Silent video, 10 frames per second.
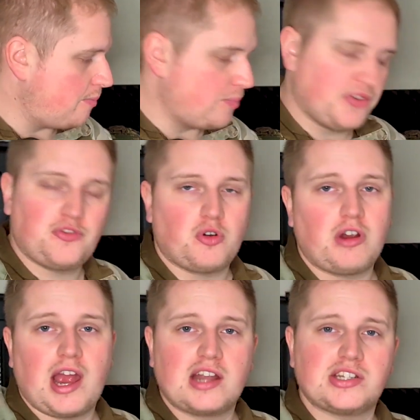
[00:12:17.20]
before
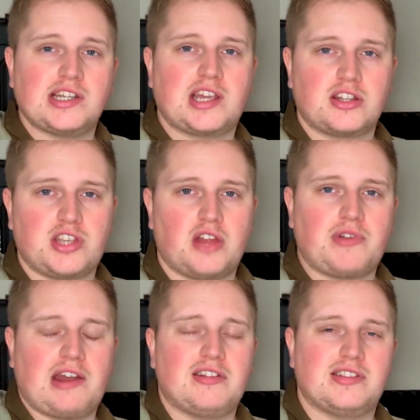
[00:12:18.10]
I actually could turn
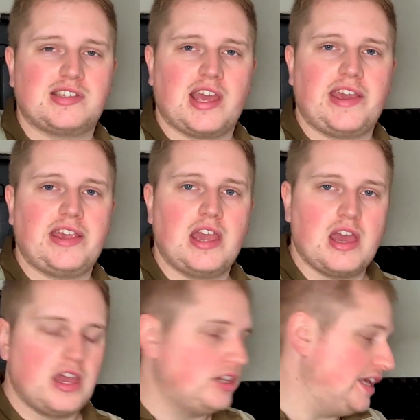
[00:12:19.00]
around and say,
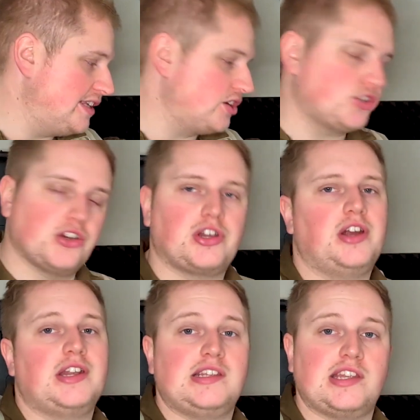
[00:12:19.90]
is it a good
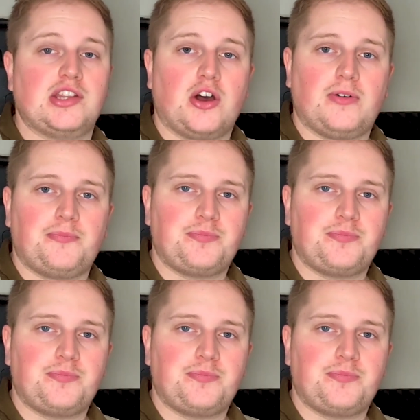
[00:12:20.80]
gun, is it not?